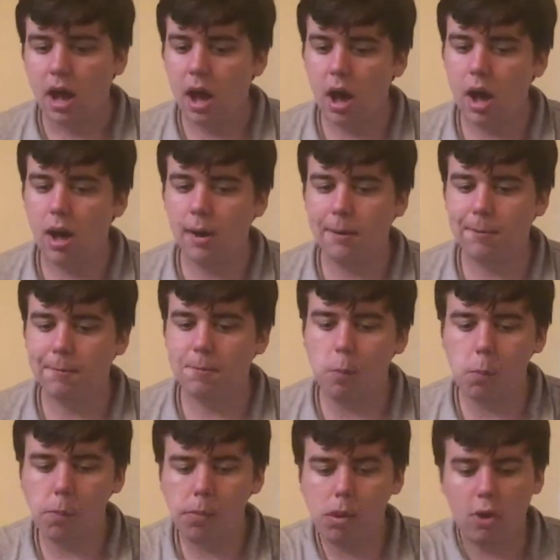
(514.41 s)

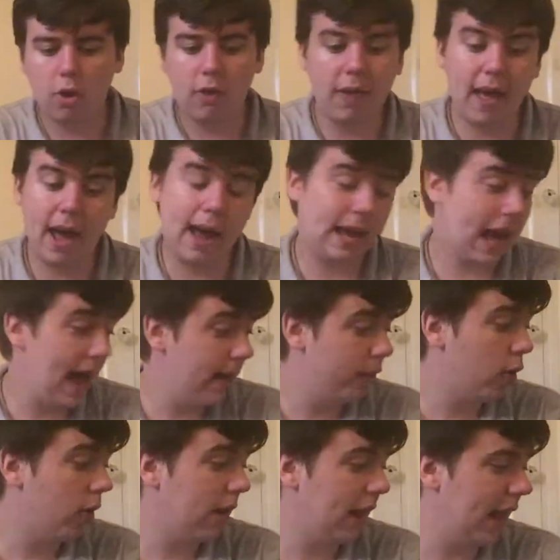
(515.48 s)
or that I kind of
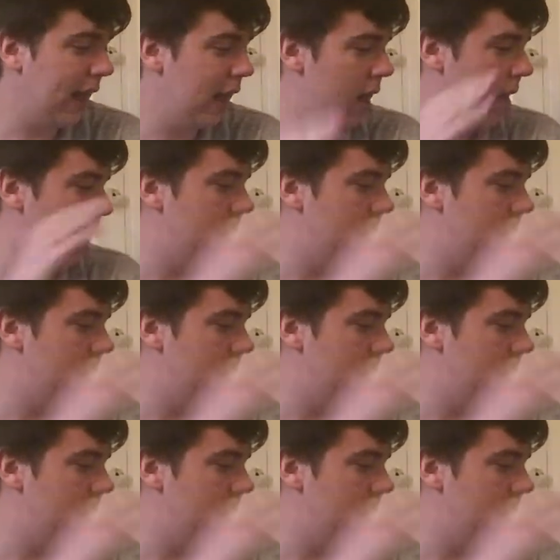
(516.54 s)
already, like,